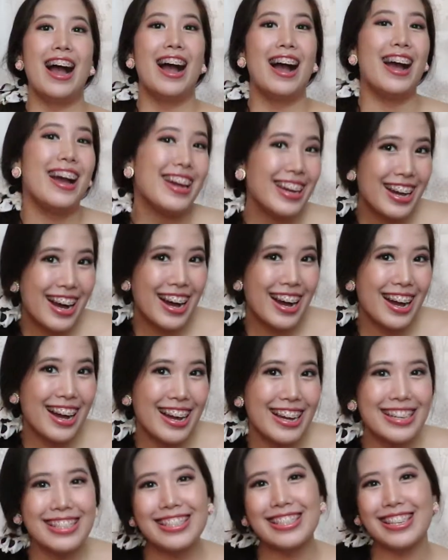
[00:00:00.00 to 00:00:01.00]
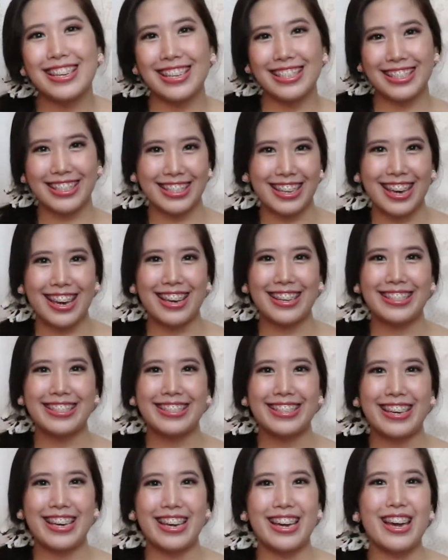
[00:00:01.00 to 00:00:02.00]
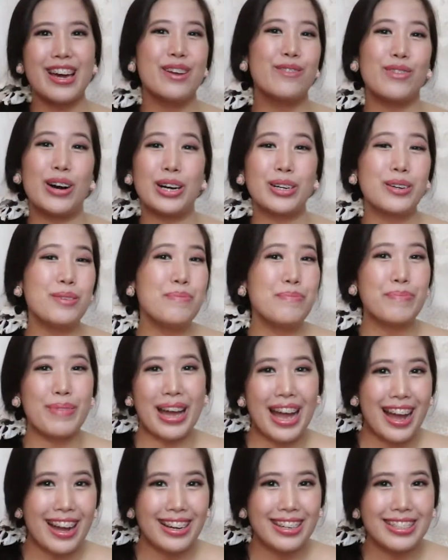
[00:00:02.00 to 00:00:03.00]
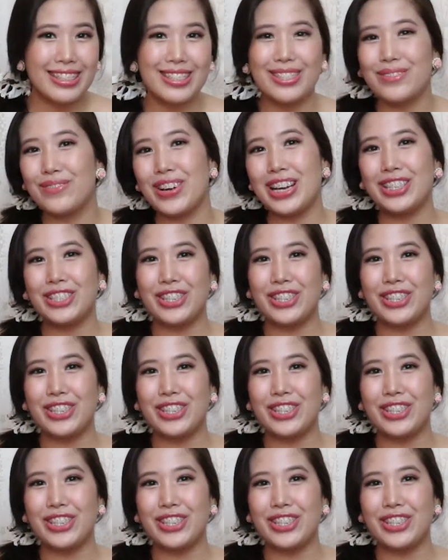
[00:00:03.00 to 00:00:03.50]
Hi guys, it's Casey and welcome back to my